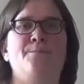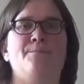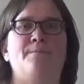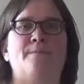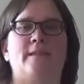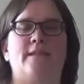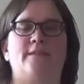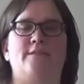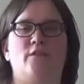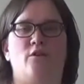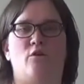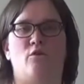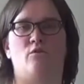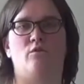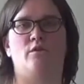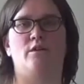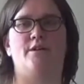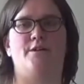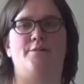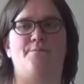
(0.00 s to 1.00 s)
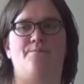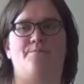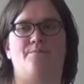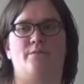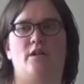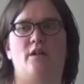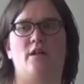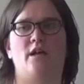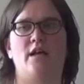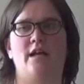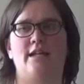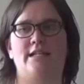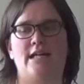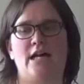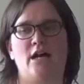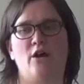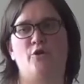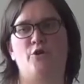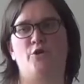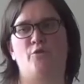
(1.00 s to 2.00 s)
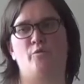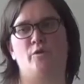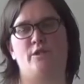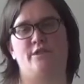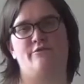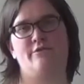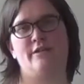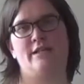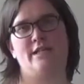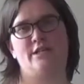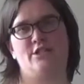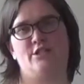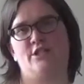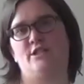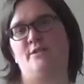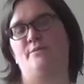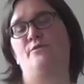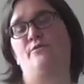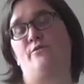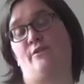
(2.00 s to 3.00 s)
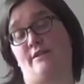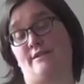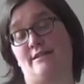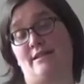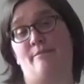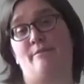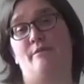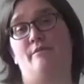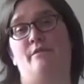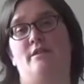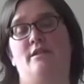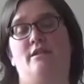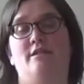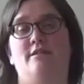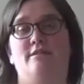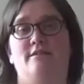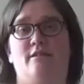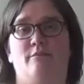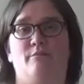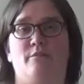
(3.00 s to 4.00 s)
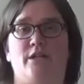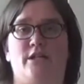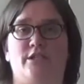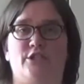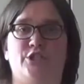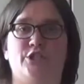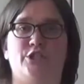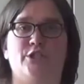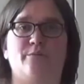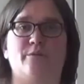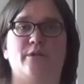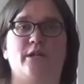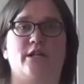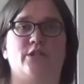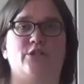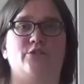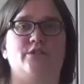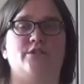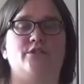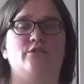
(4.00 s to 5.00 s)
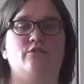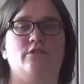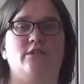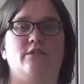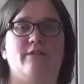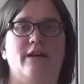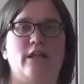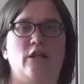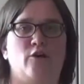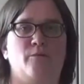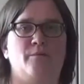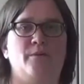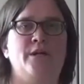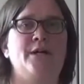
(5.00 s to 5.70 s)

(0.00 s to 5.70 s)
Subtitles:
So, and how you want relationships, for example, with the Eastern Partnership countries to develop,